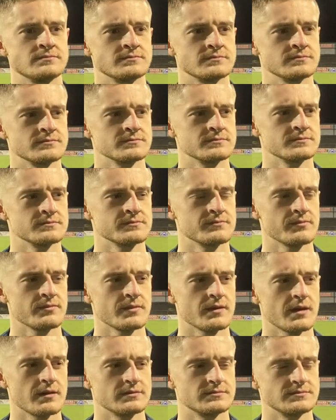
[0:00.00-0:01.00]
Well, Aaron, a
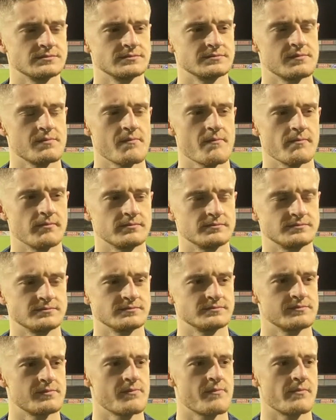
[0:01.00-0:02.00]
2-0 win today,
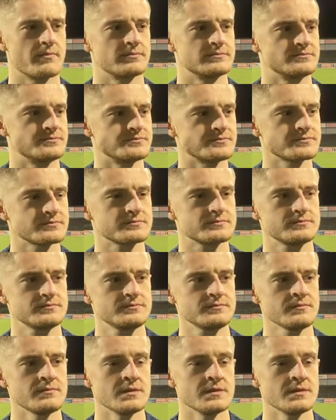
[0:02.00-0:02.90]
and you must be pleased with that one.